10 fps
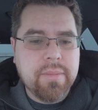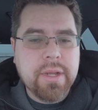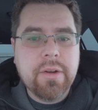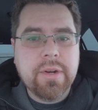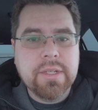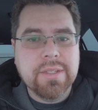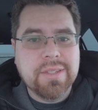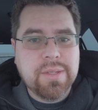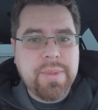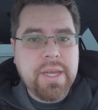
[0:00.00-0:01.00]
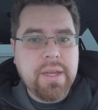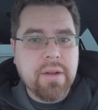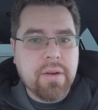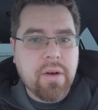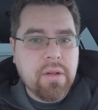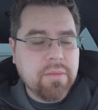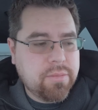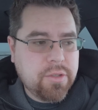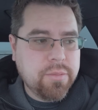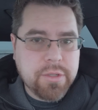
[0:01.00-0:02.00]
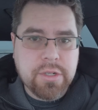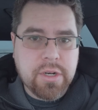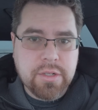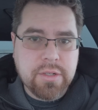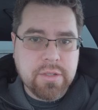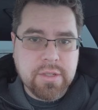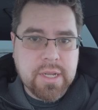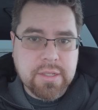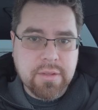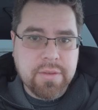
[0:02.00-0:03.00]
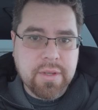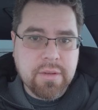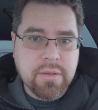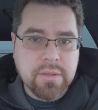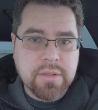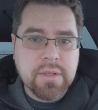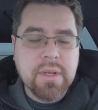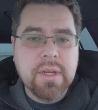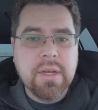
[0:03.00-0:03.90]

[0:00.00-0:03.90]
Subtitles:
increase in speed on all Superchargers and Tesla vehicles